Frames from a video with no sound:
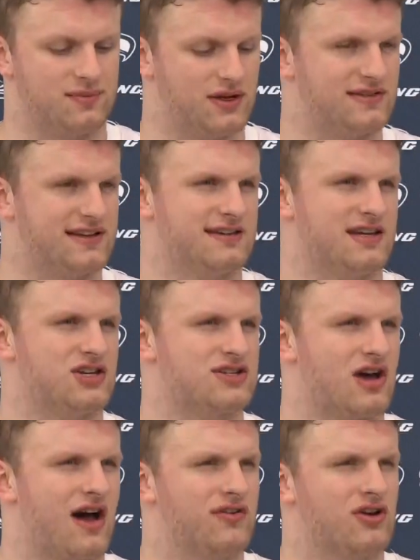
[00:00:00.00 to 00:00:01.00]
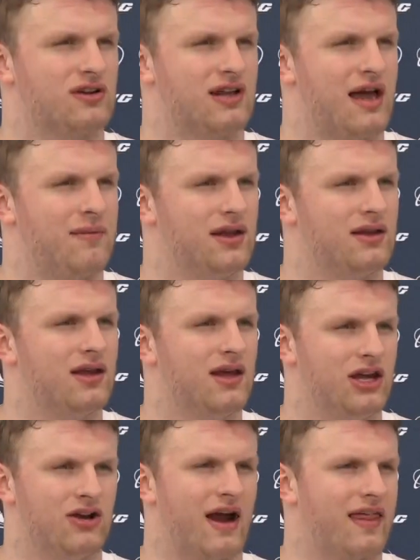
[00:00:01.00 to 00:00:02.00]
I mean, 6 inches off in your alignment,
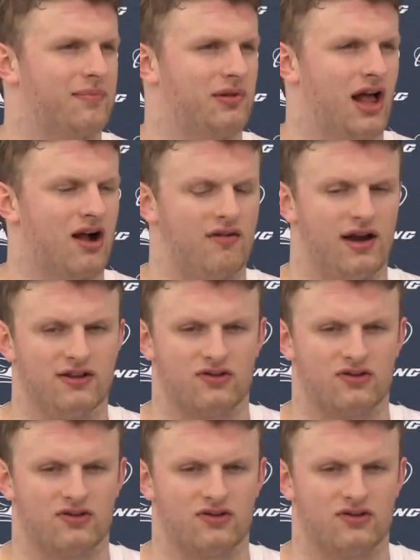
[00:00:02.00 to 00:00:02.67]
you're out of the play already.